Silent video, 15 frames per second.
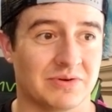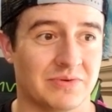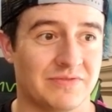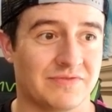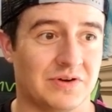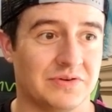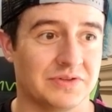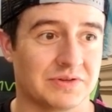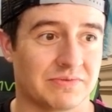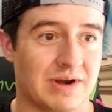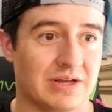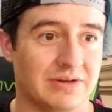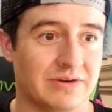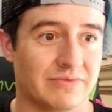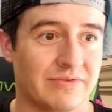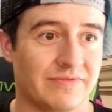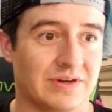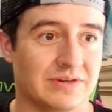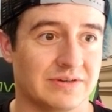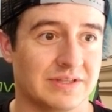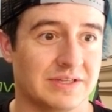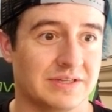Are we following the rally, or are we
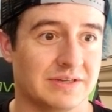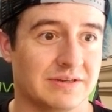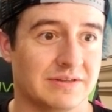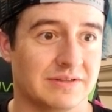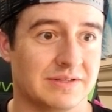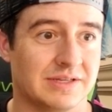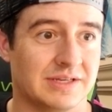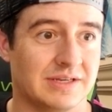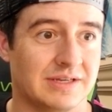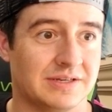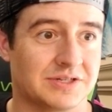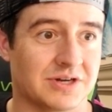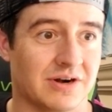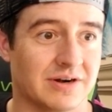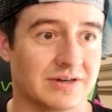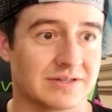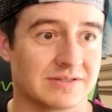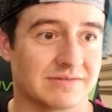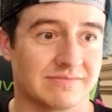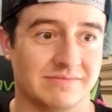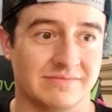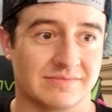following the charts?